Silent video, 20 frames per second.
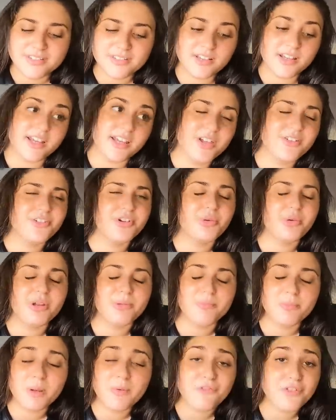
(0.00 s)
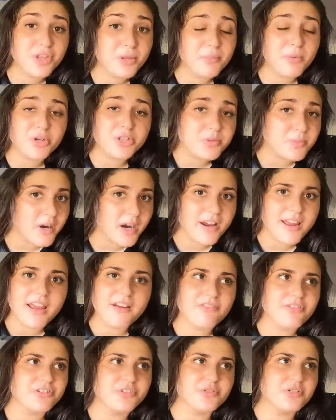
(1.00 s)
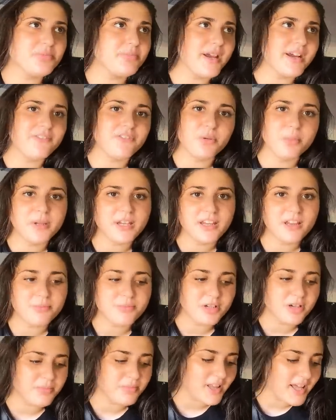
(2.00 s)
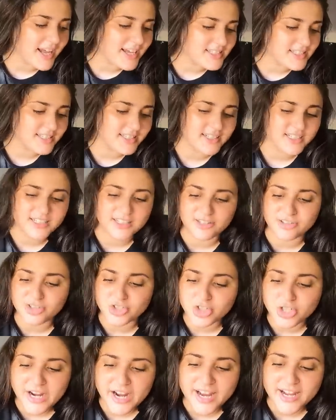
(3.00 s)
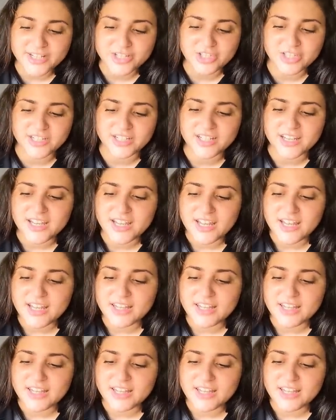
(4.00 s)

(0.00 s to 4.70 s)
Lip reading: Not everyone, but for the most part, everyone's respectful, picking up their plastic and their trash, and